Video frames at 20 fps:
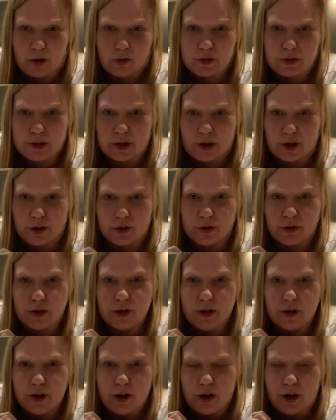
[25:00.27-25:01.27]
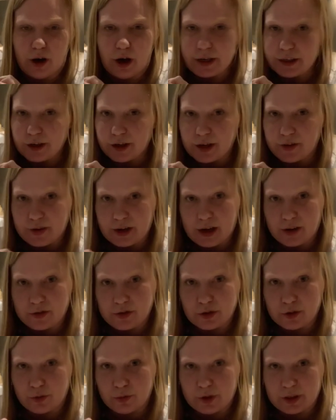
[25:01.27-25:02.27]
So I don't even have
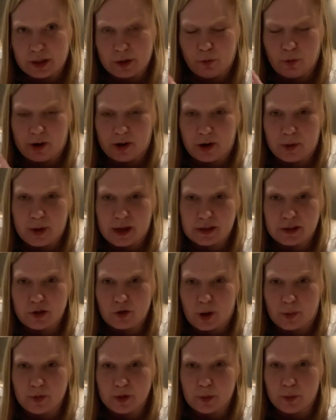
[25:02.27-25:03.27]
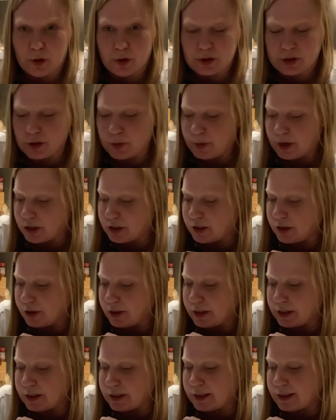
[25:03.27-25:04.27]
to really worry about scrubbing the pot so much. So you
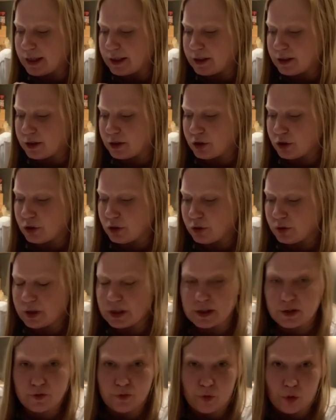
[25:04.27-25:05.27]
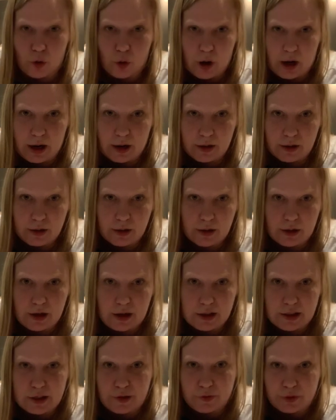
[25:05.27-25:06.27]
can set it to, there's 4
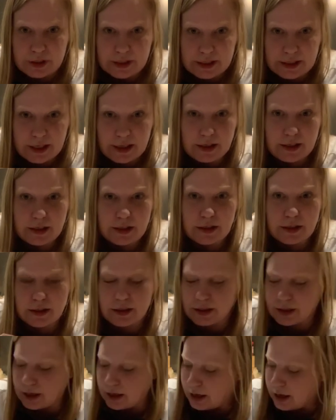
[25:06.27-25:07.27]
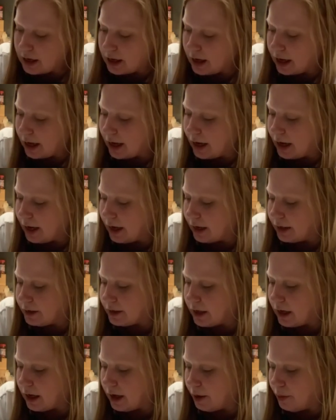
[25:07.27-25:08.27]
different settings,
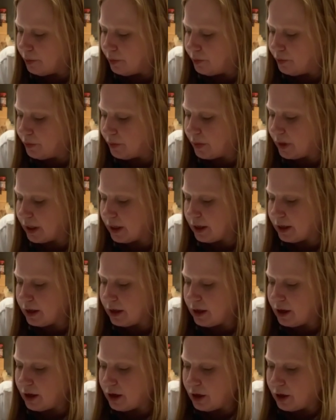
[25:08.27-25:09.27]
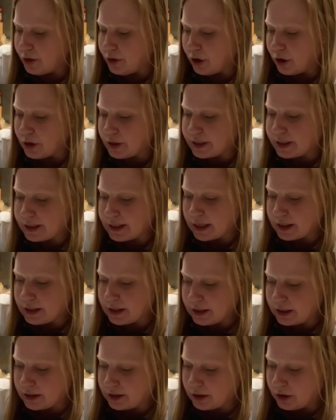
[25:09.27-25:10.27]
and those
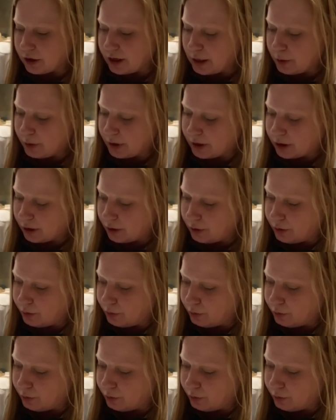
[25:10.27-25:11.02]
settings, oh here we go.